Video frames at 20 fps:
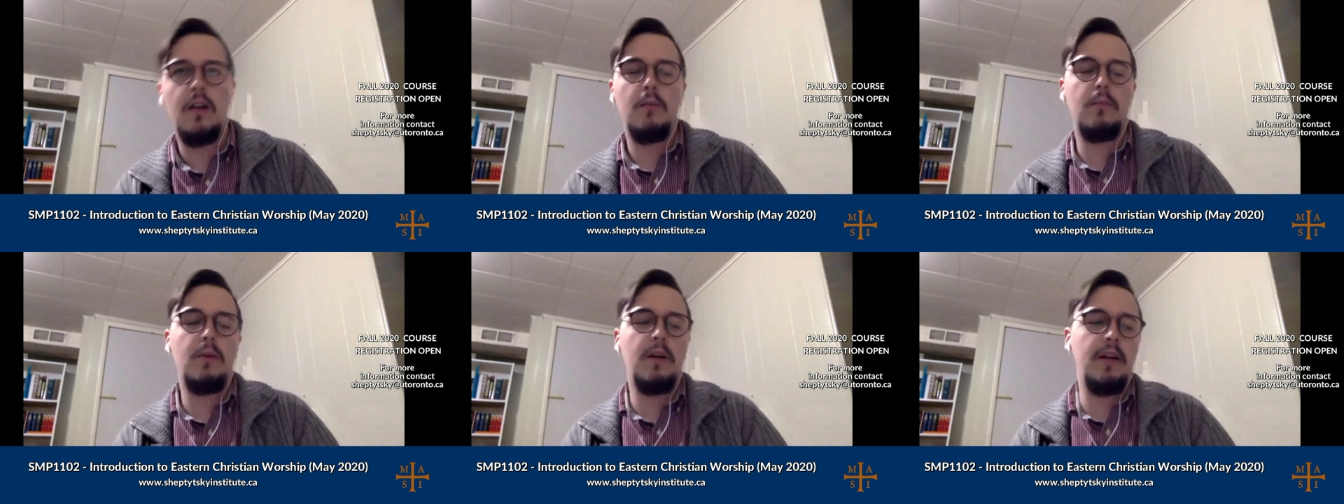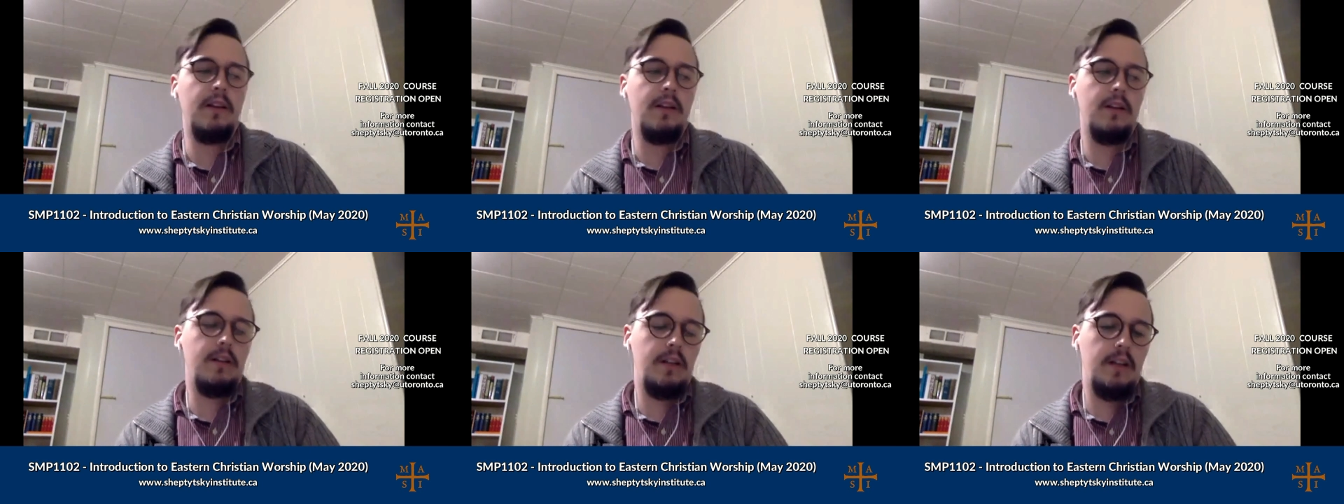But
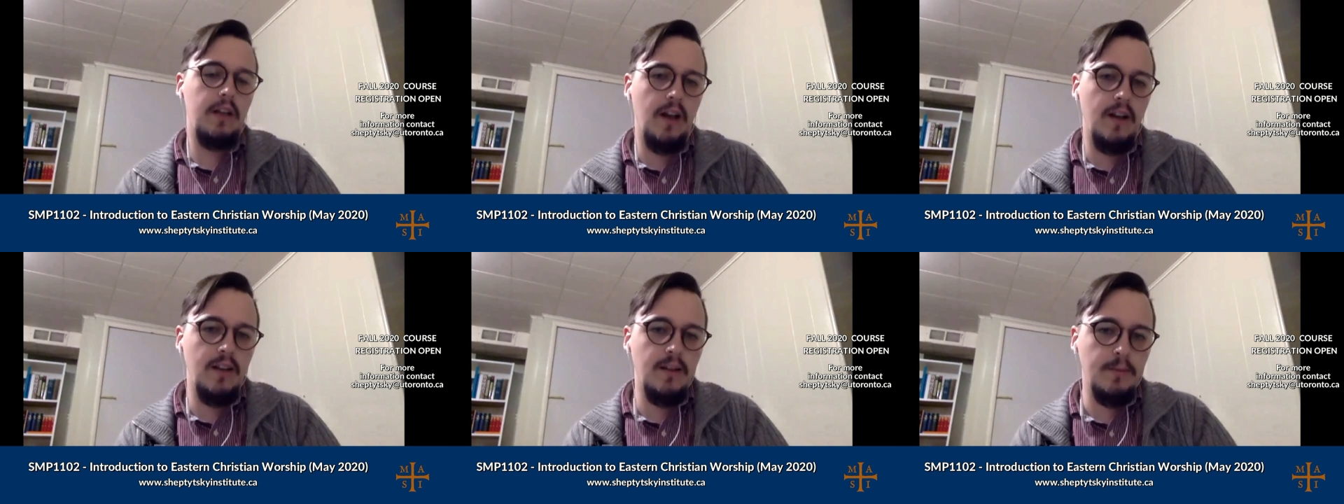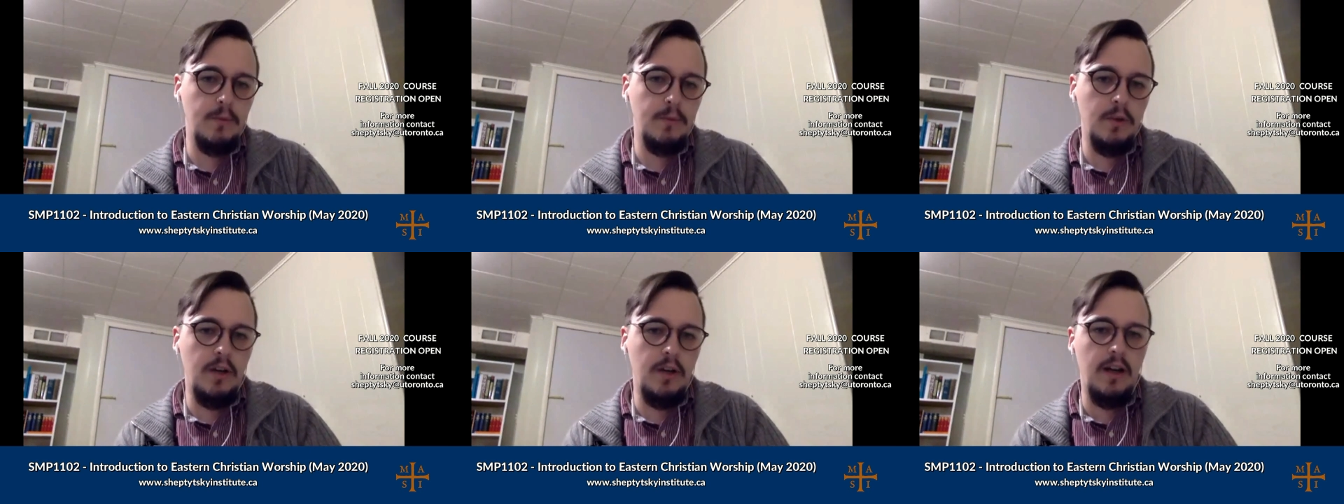in the
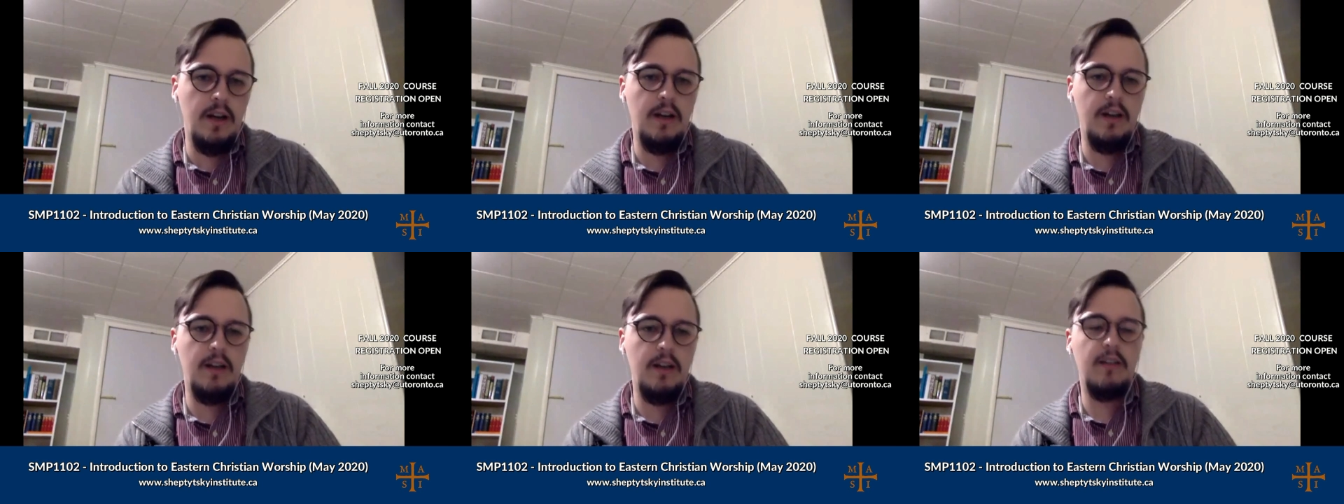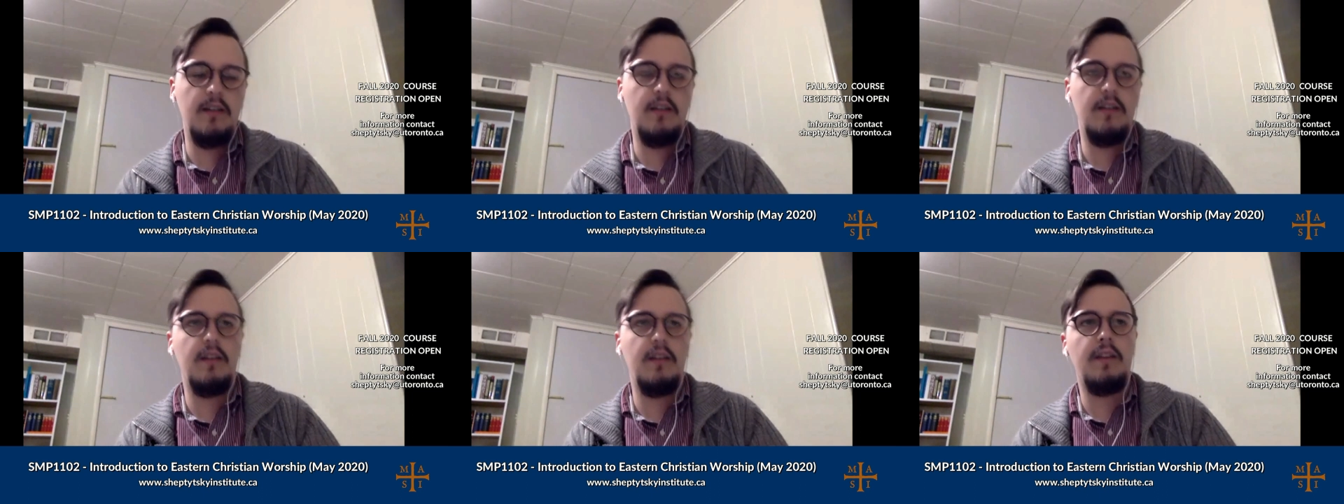diaspora,
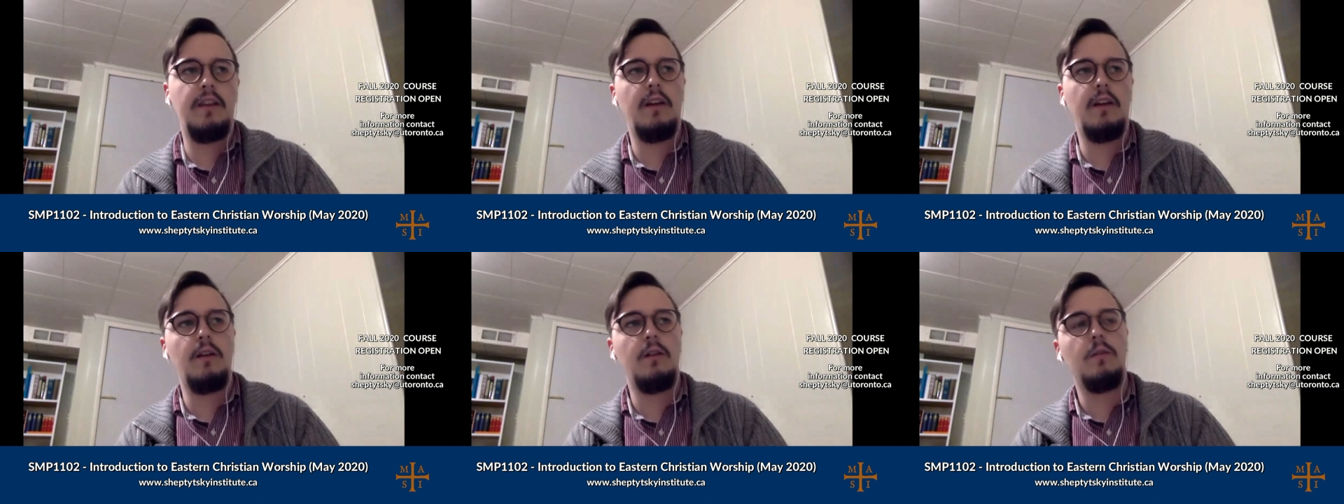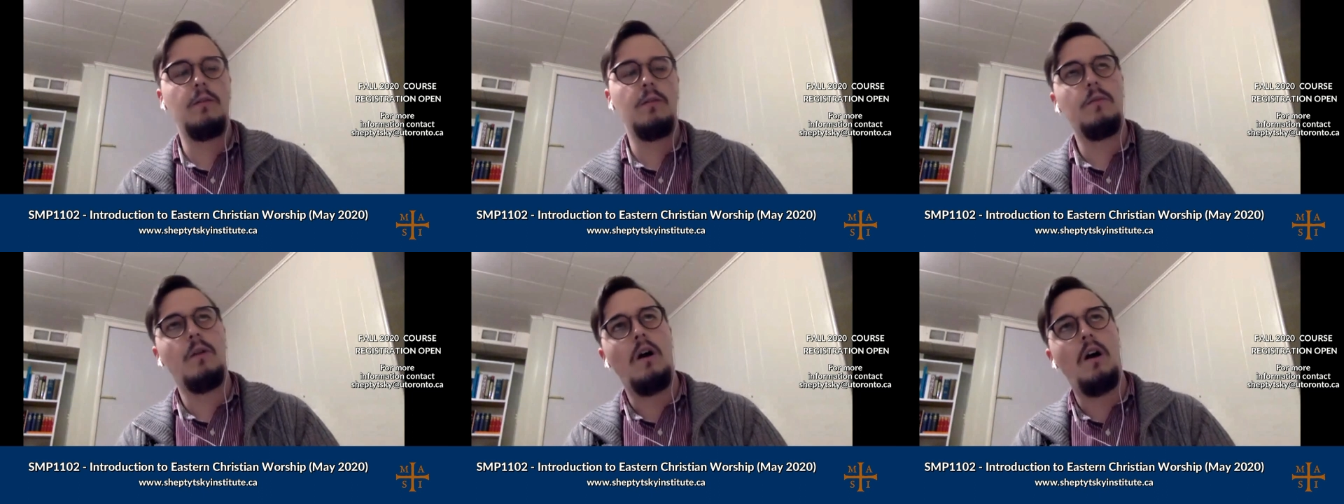
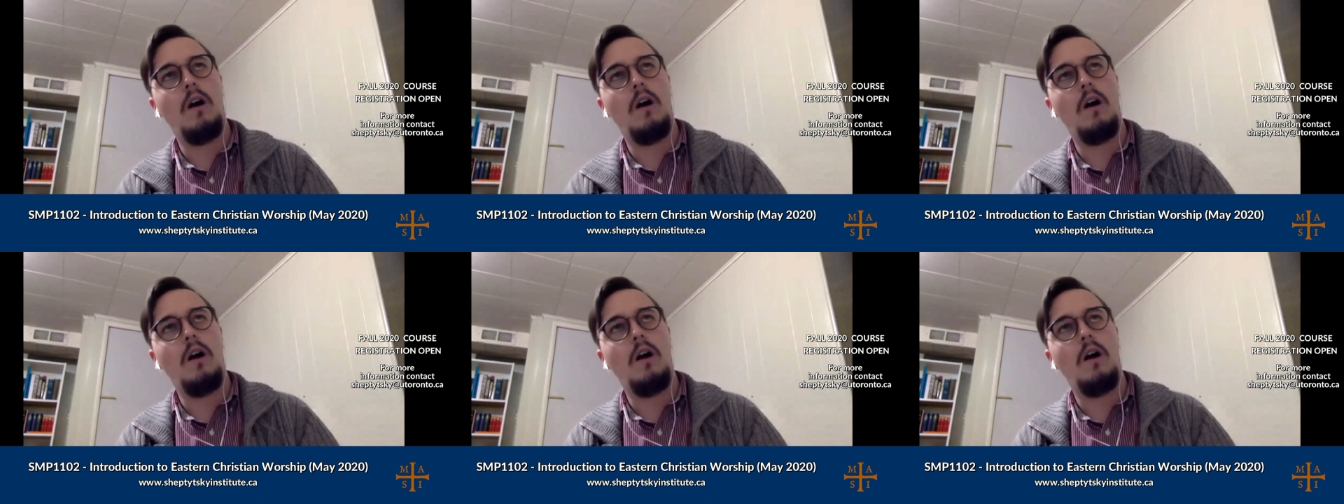they'll